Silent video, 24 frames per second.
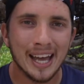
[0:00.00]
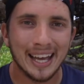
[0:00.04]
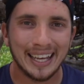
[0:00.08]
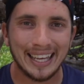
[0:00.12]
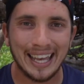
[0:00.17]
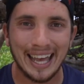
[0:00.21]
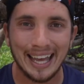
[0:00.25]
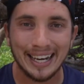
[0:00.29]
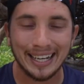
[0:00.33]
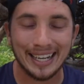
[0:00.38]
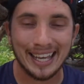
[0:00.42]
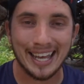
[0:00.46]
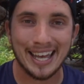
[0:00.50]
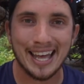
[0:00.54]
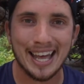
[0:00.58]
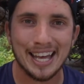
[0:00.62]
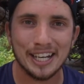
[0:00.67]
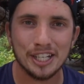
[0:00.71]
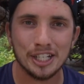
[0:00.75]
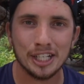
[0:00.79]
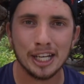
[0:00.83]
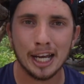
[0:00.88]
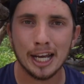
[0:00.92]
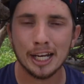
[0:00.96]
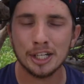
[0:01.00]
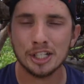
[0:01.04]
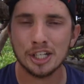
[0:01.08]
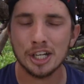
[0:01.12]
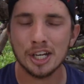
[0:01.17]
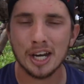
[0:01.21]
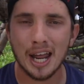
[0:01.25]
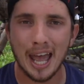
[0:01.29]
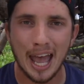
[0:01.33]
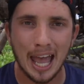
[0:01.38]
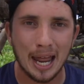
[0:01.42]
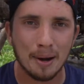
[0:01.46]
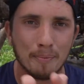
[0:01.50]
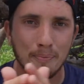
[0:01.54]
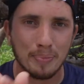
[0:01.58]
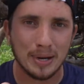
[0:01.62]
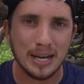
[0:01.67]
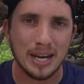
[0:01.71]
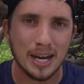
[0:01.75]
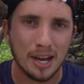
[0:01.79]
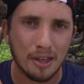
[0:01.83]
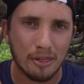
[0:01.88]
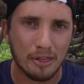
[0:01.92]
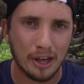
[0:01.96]
can get education and
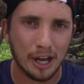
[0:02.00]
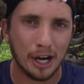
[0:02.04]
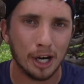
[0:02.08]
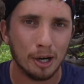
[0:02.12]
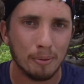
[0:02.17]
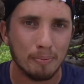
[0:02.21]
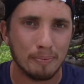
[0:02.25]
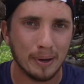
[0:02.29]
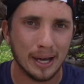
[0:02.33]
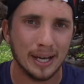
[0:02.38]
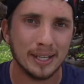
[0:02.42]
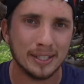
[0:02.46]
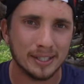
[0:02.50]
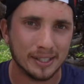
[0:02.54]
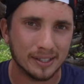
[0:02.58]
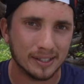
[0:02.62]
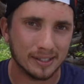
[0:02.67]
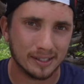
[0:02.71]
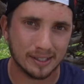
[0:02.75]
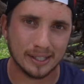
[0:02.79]
be their best